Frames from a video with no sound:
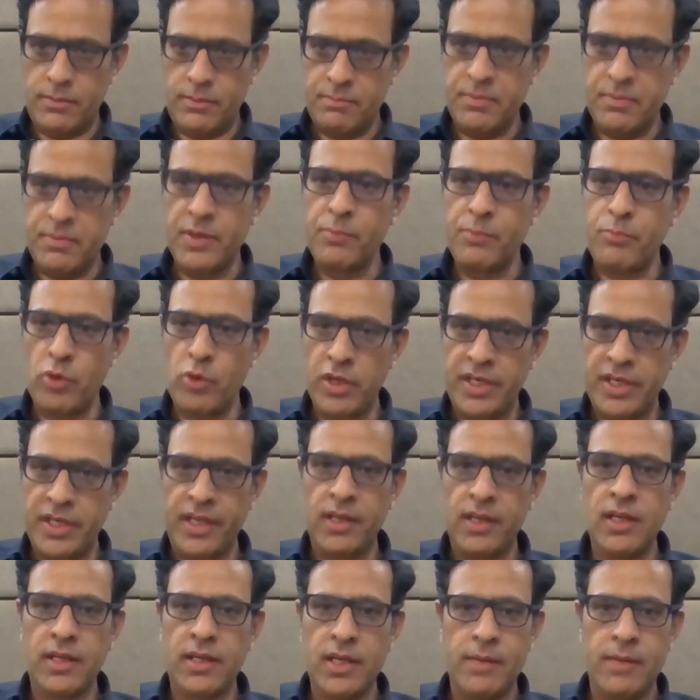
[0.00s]

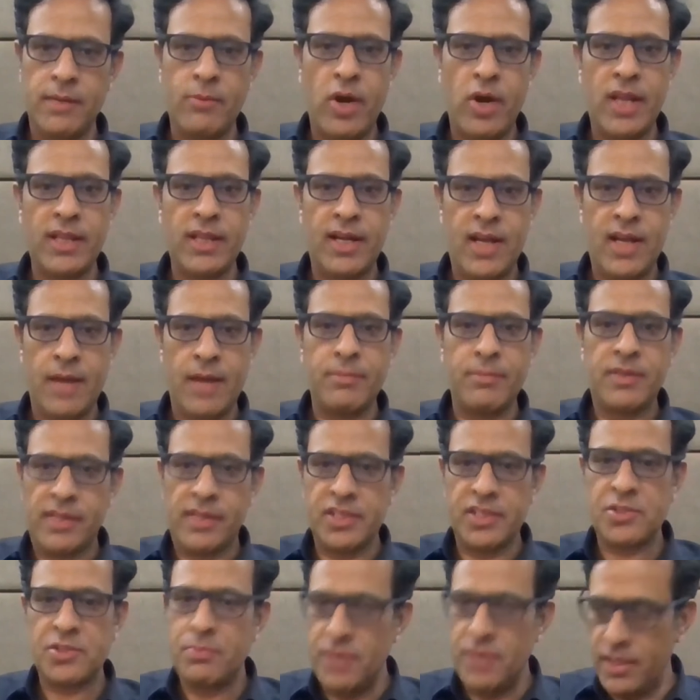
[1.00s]
political turmoil that happened.
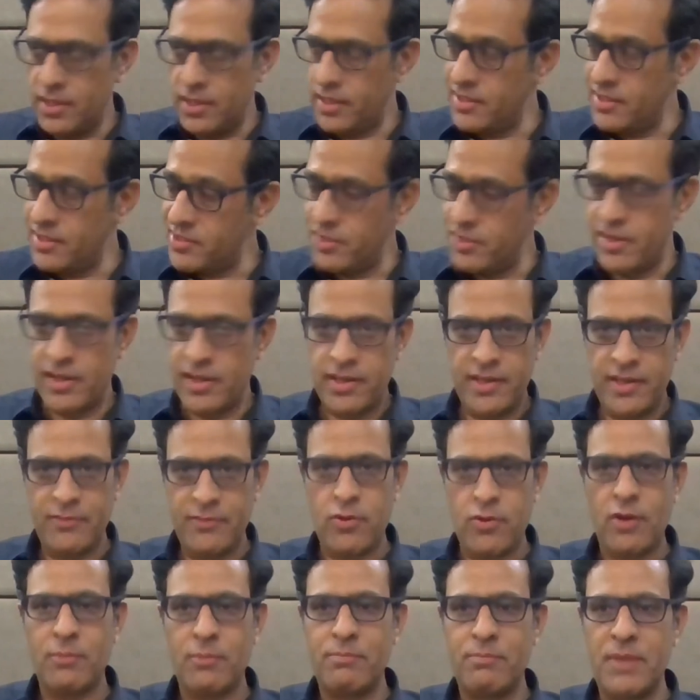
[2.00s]
Kashmir, incidentally,
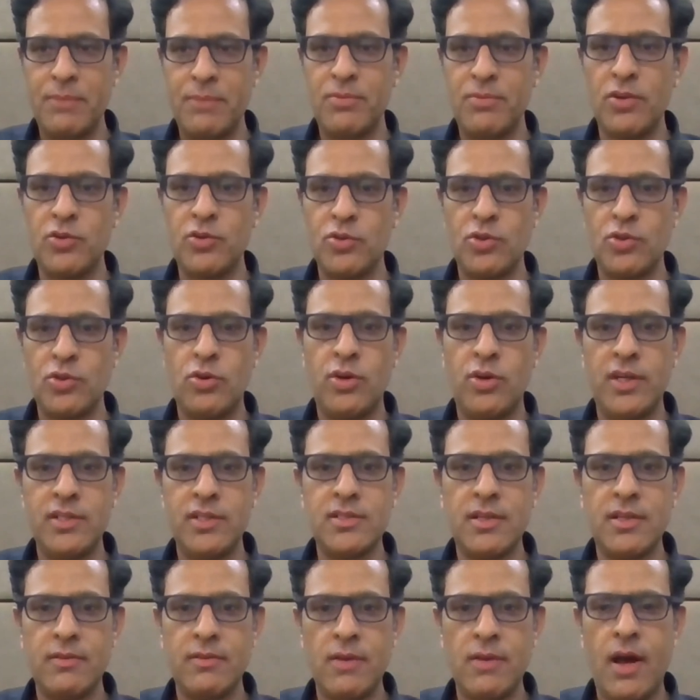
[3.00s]
for people to know,
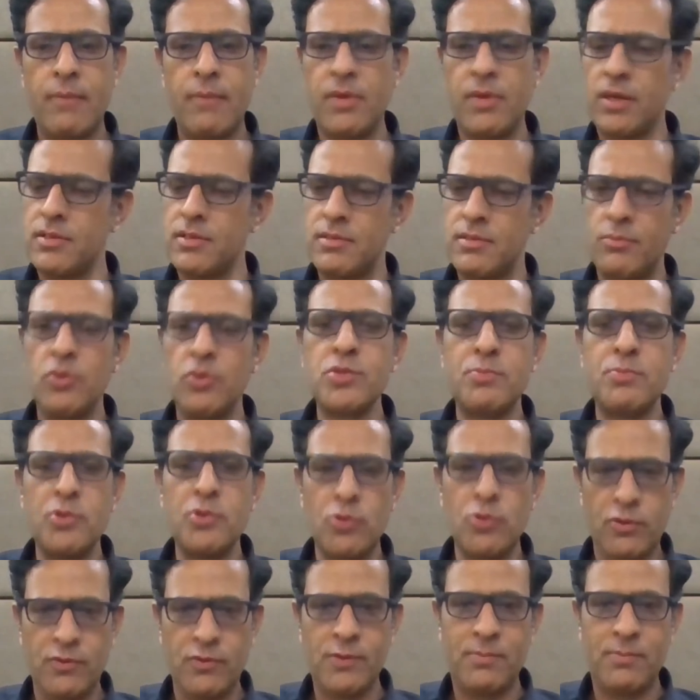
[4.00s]
is amongst the most
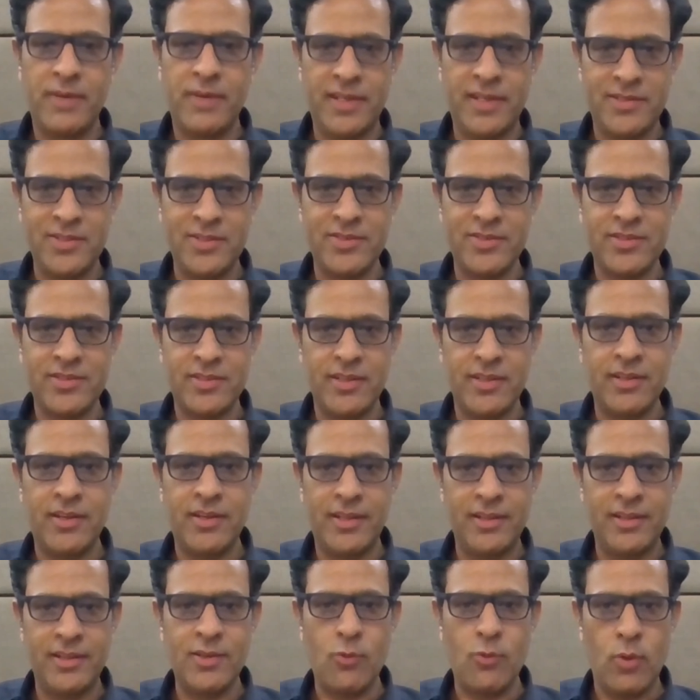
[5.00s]
beautiful places
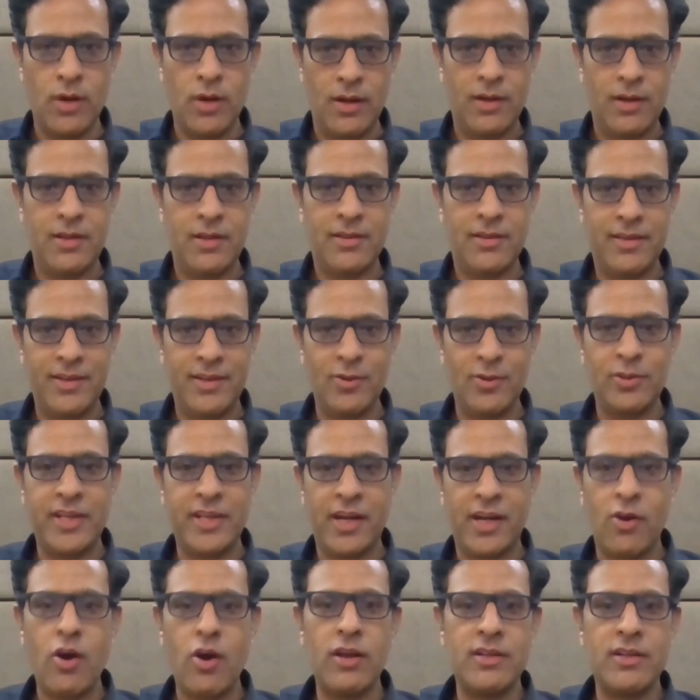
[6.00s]
in the world. You know, they
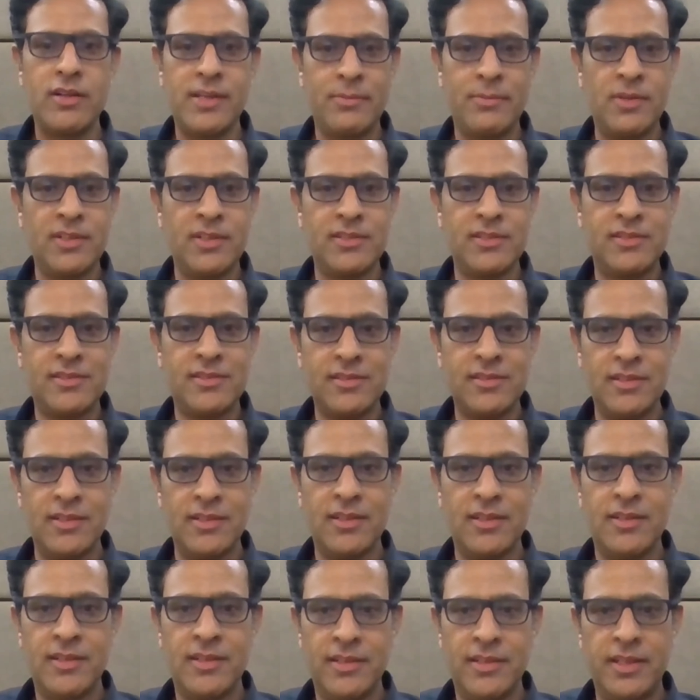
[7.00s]
call it amongst
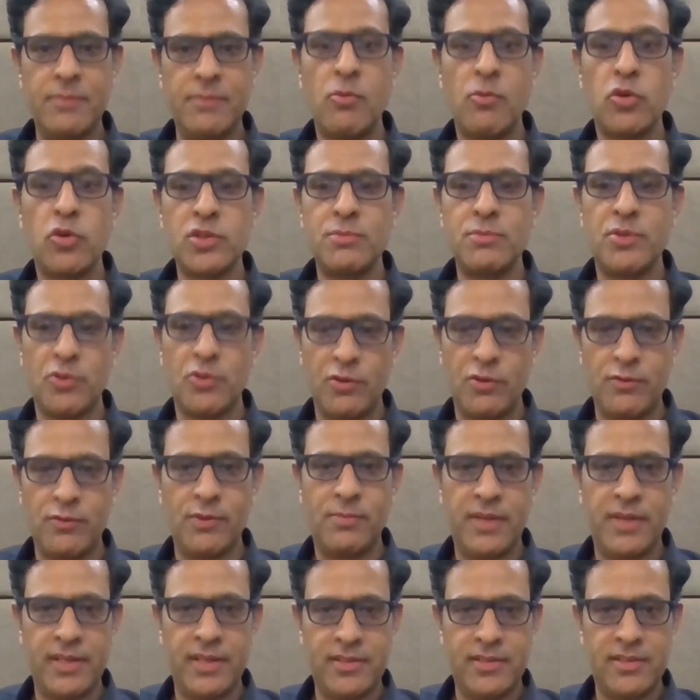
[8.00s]
the most beautiful
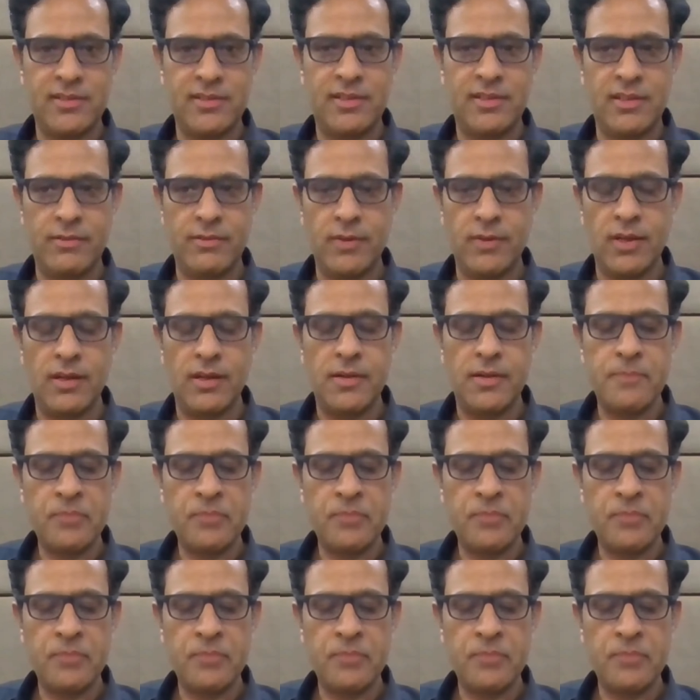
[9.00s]
places in the world.